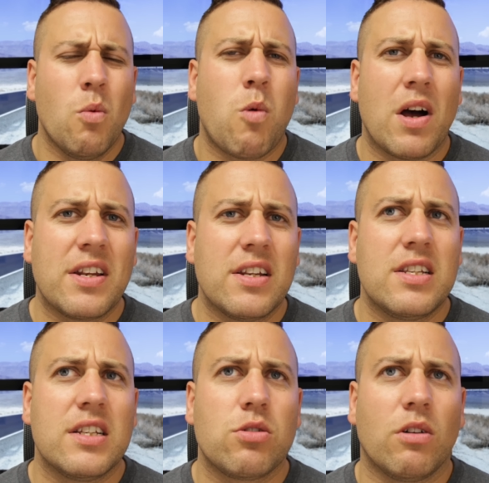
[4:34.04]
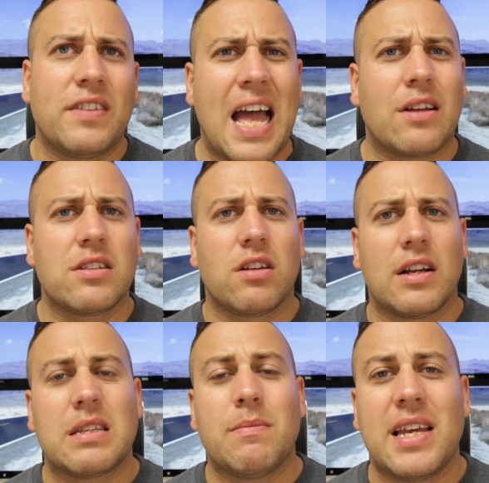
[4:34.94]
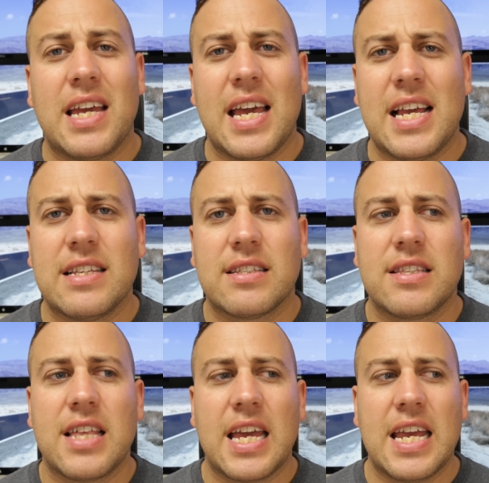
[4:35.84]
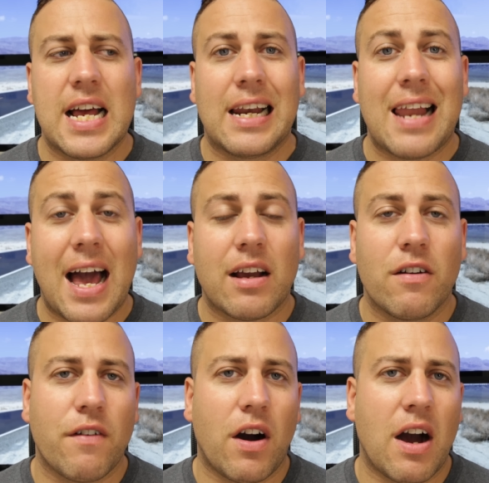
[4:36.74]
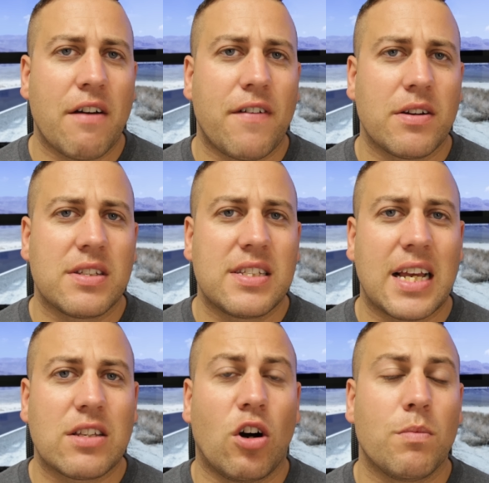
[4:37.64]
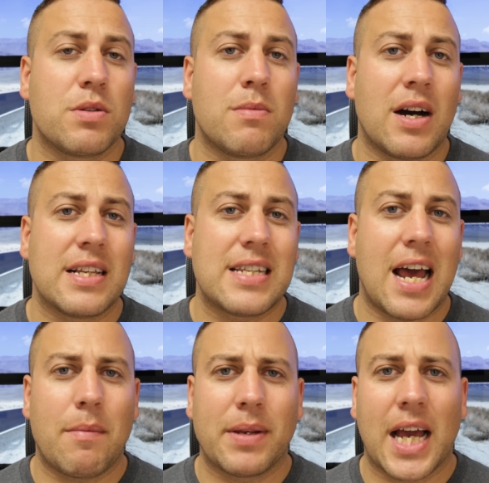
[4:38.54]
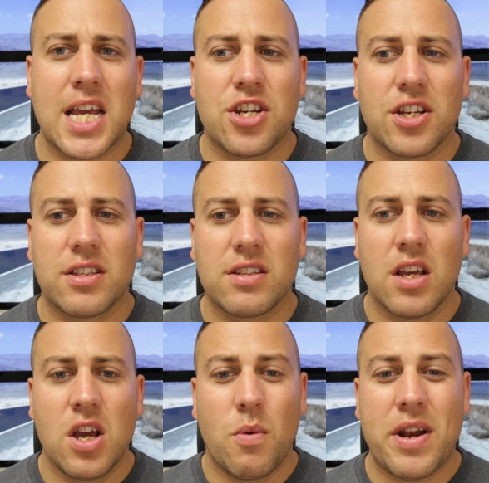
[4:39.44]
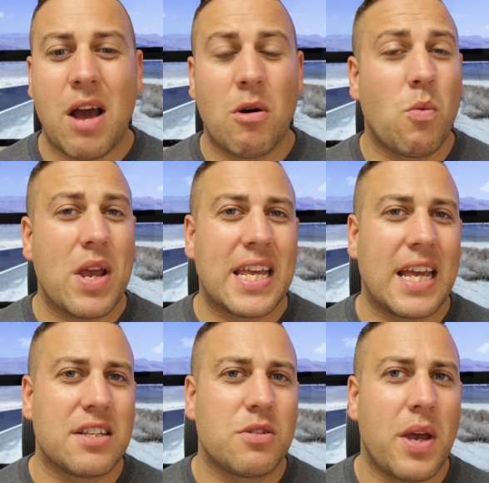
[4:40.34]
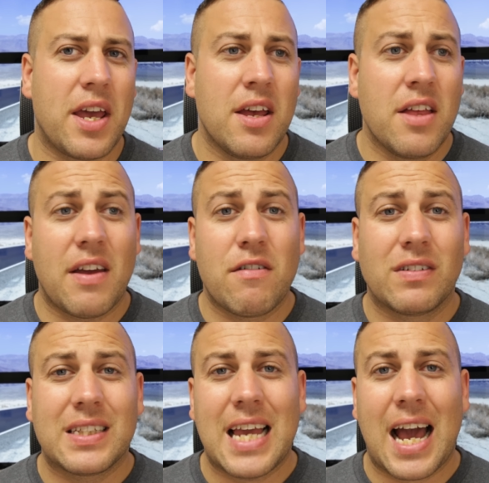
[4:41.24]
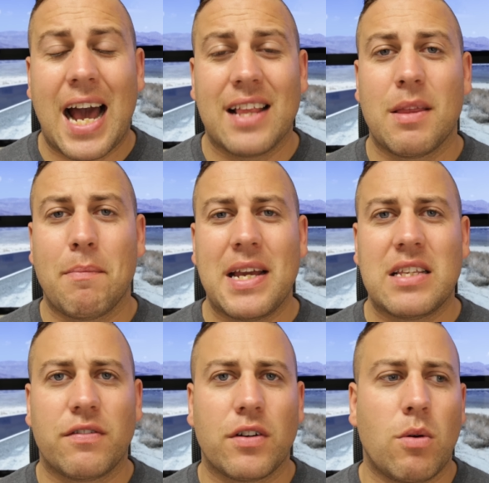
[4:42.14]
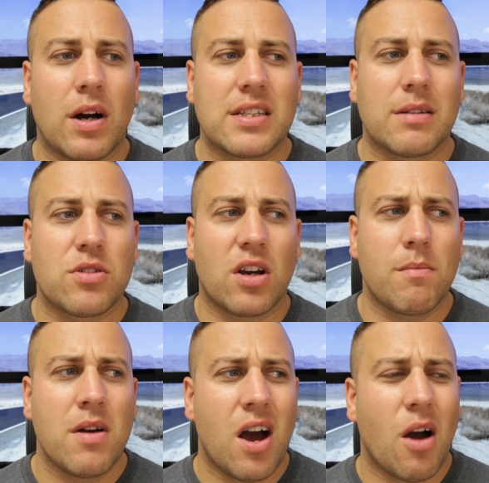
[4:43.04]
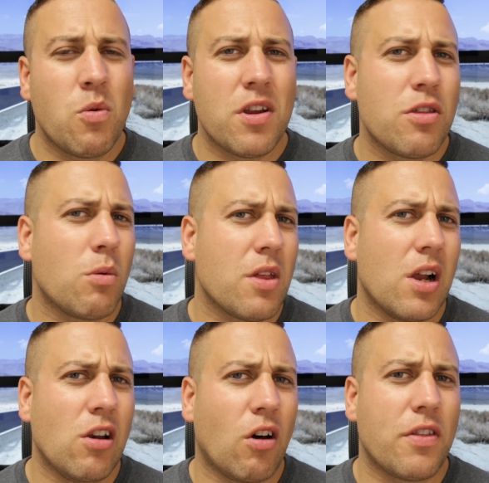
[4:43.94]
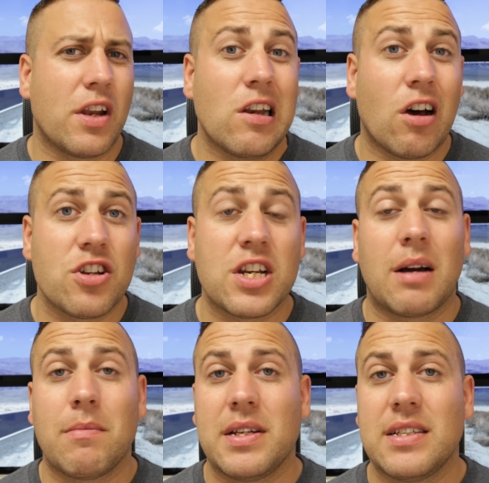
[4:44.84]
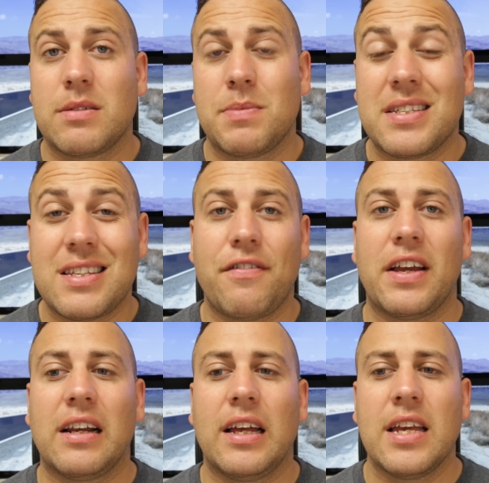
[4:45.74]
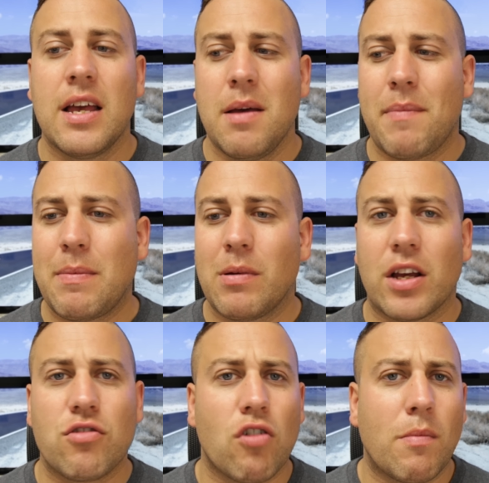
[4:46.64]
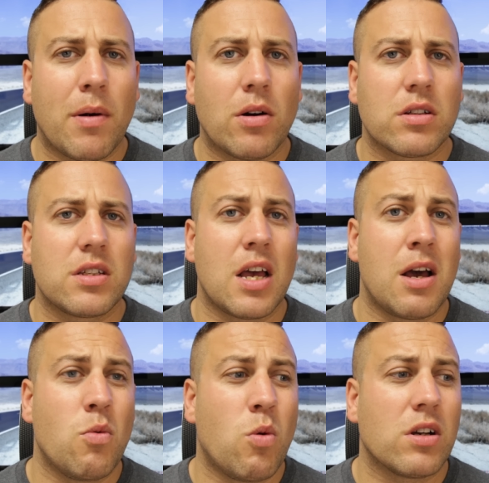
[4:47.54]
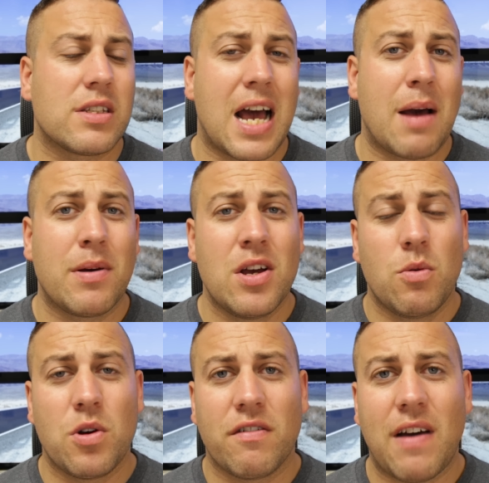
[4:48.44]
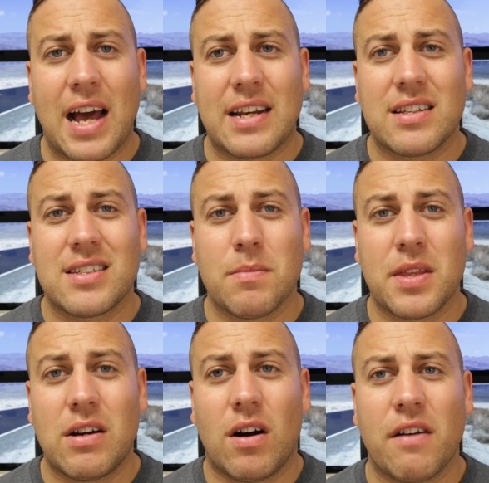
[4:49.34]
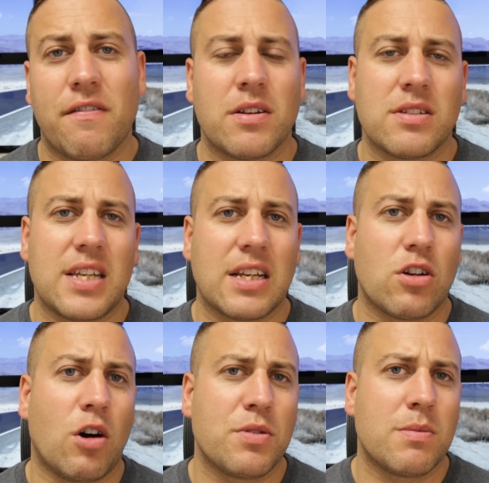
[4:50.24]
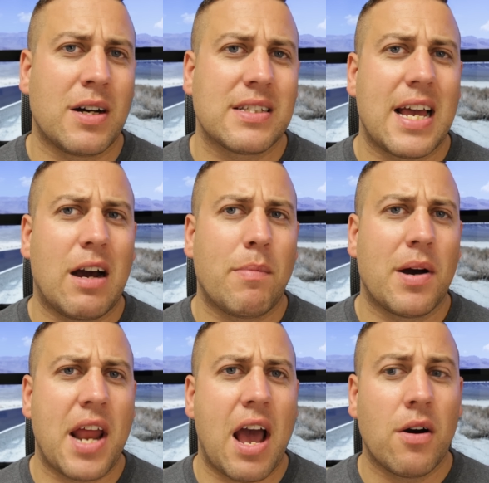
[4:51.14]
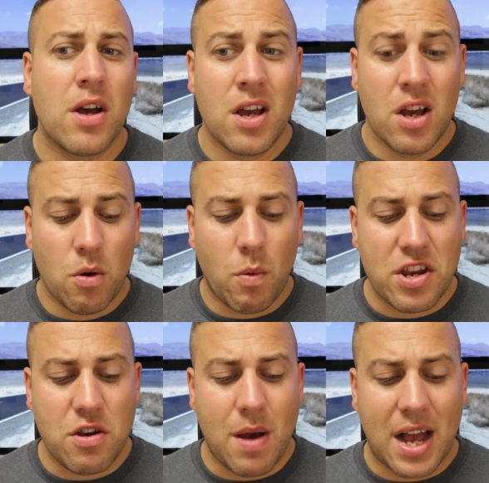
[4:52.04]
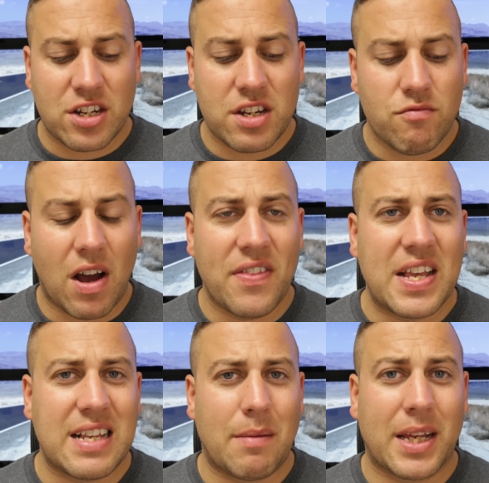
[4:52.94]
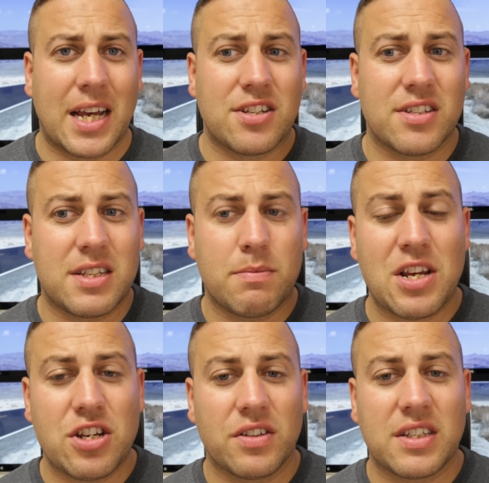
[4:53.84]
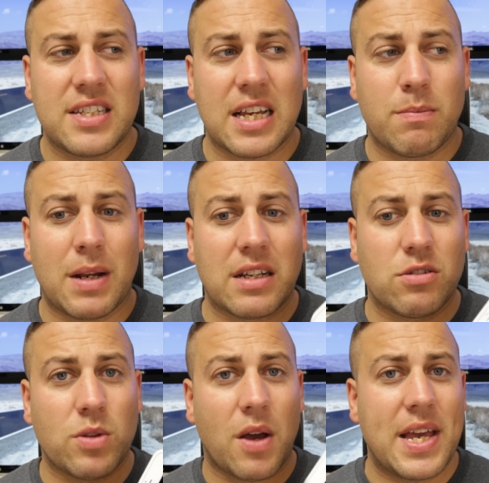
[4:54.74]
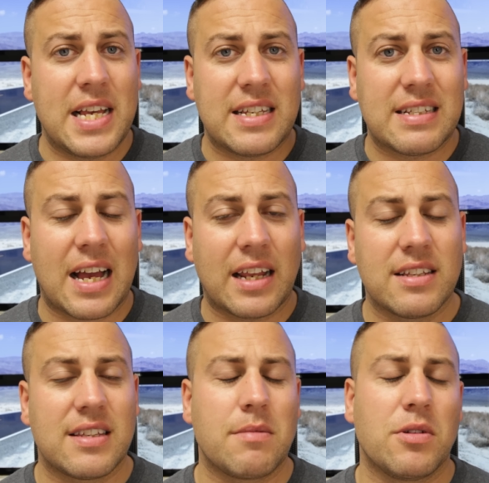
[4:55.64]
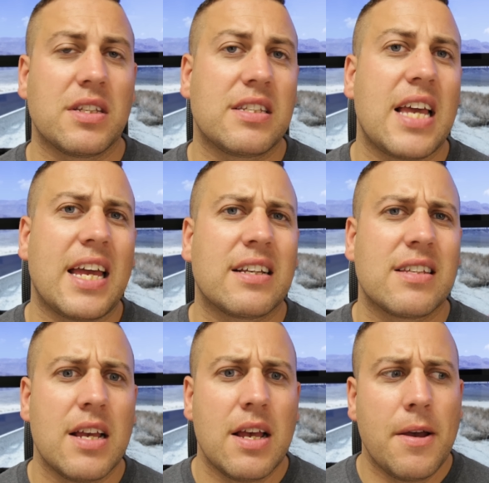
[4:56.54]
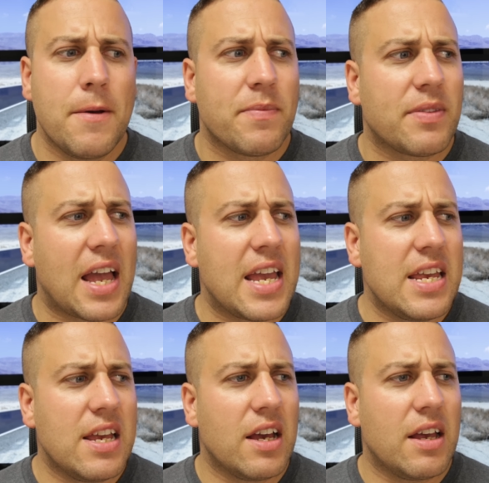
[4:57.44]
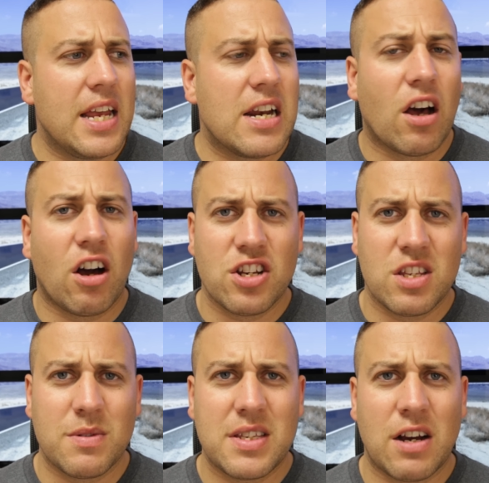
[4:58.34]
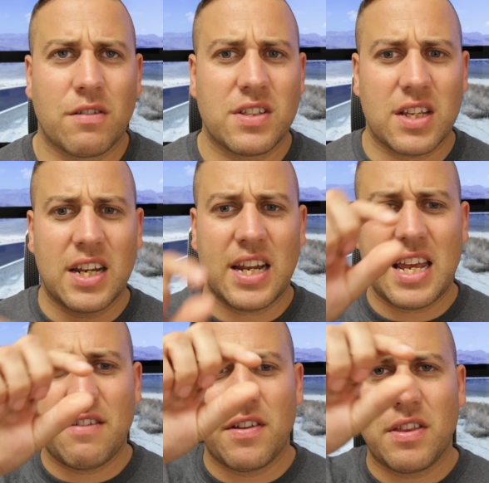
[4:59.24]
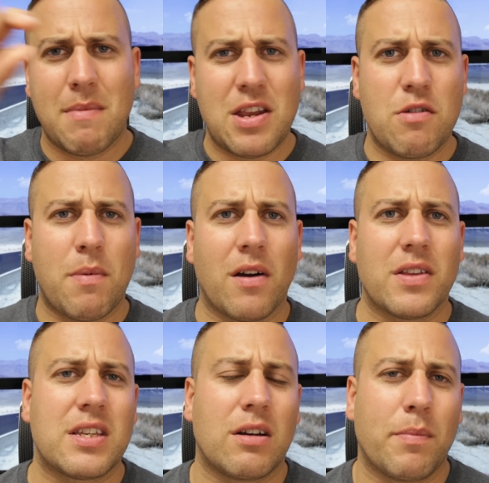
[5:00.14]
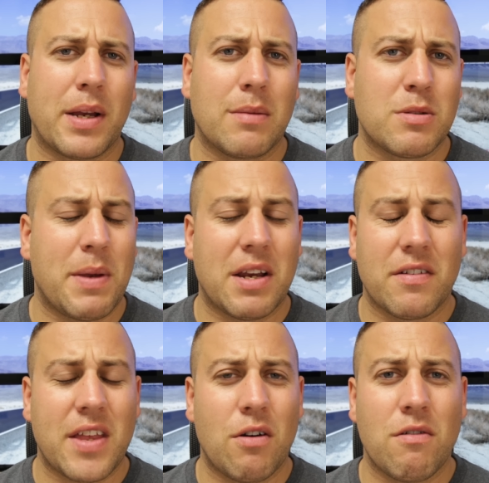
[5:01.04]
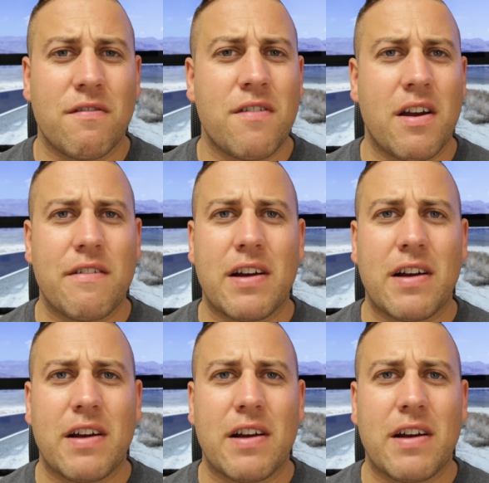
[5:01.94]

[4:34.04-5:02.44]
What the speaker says: One sort of downside to me is the lack of iPhone 6 optimized applications. We're now a week into it. They've obviously had the beta for quite some time. I would have thought that a lot of the larger companies, specifically people like Dropbox, WhatsApp, would have had something iPhone 6 optimized out by now. When you actually run these applications, especially on the 6 Plus, although it is exactly the same on the 6, they enlarge themselves, and even the menu bar at the top becomes bigger, and they're all very,